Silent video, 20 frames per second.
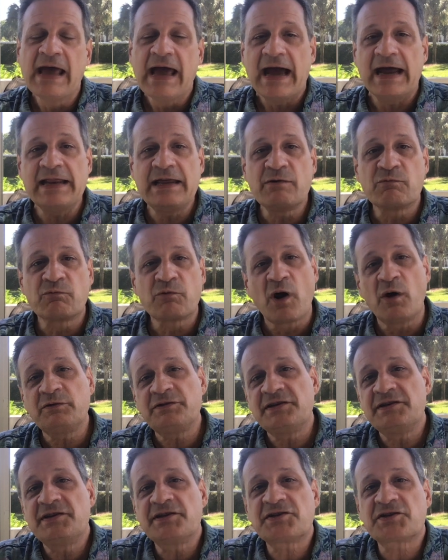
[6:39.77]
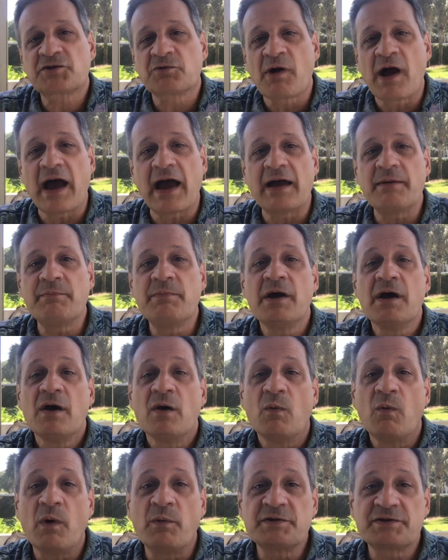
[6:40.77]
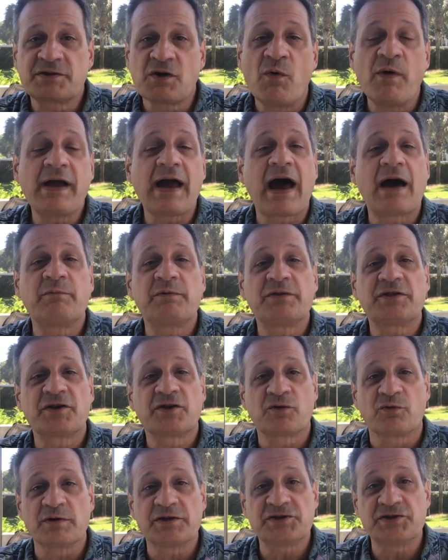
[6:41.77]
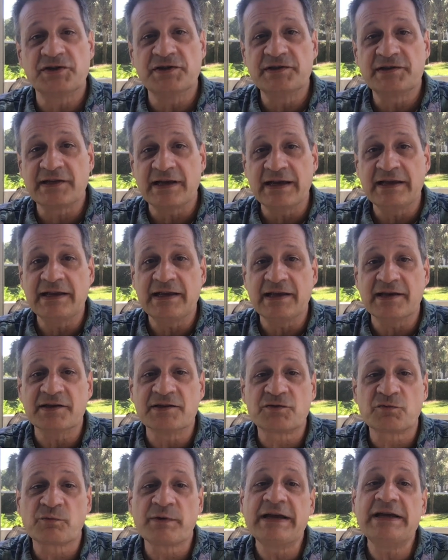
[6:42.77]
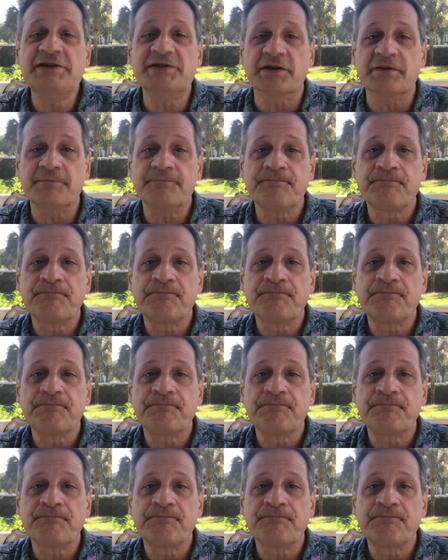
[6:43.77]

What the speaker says: And he wrote to describe what was going on with the Christians in his region.